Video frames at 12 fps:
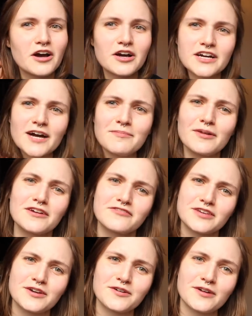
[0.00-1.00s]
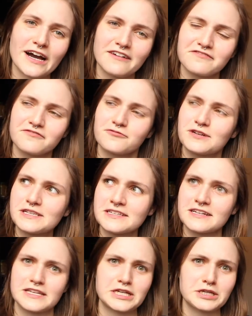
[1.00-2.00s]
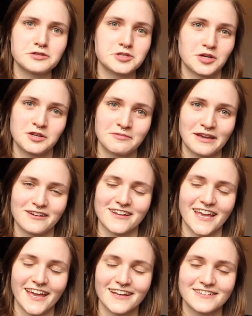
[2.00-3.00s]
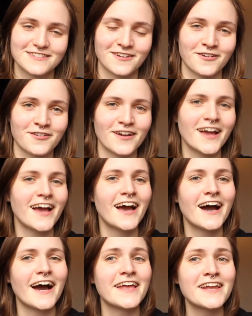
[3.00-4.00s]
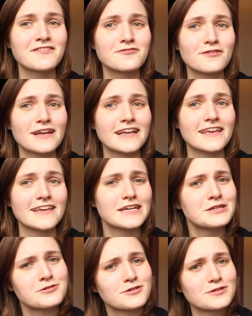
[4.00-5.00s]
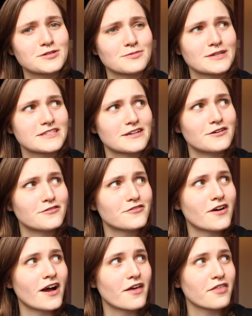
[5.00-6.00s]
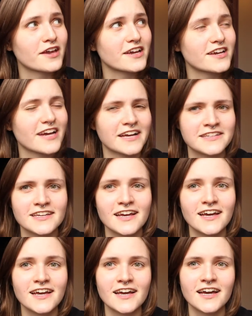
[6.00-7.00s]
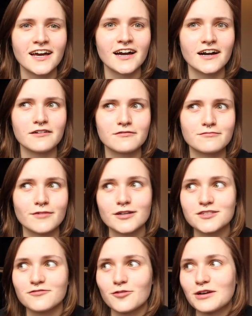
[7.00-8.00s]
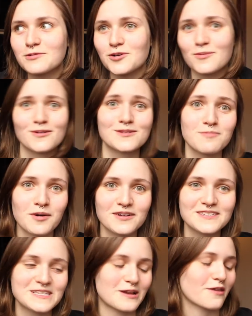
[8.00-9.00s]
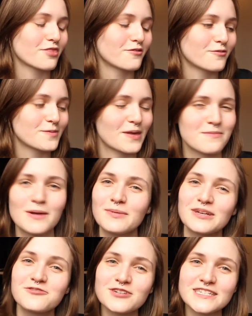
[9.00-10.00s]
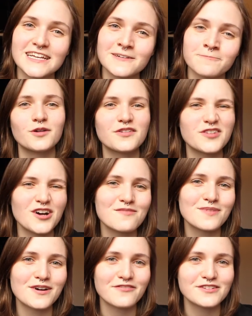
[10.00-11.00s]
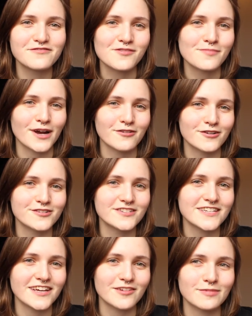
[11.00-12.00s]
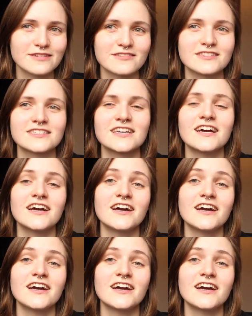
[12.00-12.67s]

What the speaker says: a couple of you have recently joined me on here, so I never really introduced myself, I think, and most of what I talk about is books, so I thought that might be interesting. We've got a bit of a different background today because